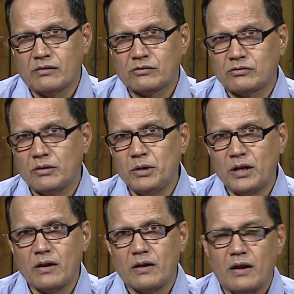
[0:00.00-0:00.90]

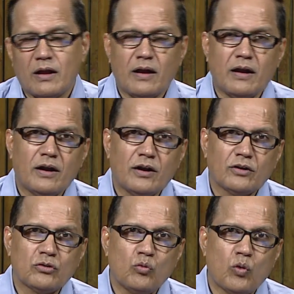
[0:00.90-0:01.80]
similar
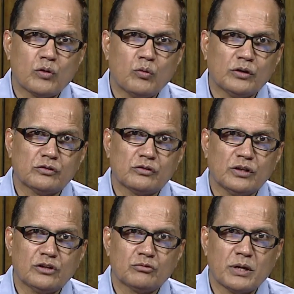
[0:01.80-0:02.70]
to what was
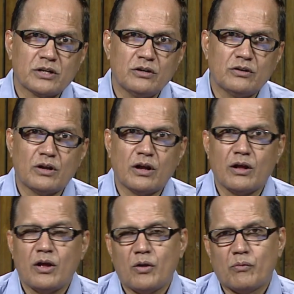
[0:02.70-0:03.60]
expected
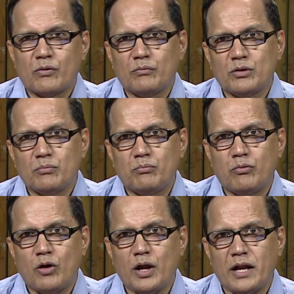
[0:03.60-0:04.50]
from the
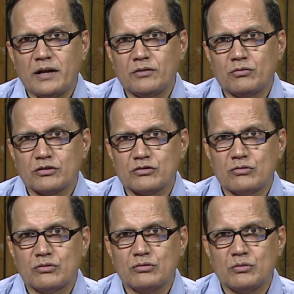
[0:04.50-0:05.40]
boy, and it was
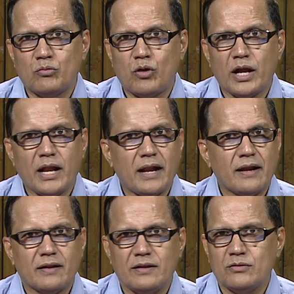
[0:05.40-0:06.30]
shown to the boy,
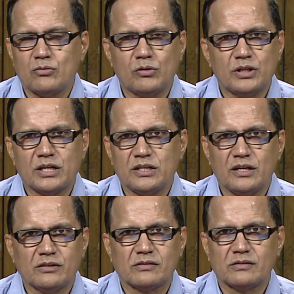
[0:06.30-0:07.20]
and he told that
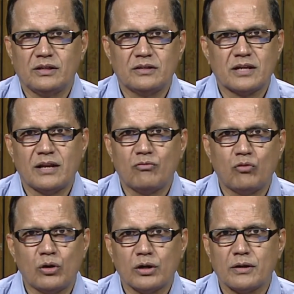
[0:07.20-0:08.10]
yes, it can
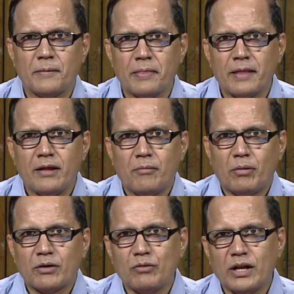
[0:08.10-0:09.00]
work.
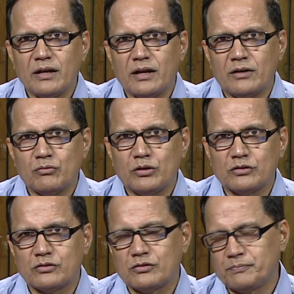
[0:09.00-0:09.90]
But when it
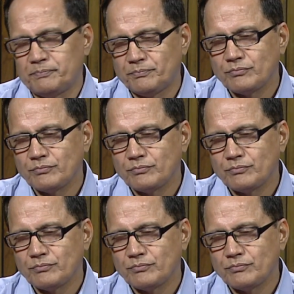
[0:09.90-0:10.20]
was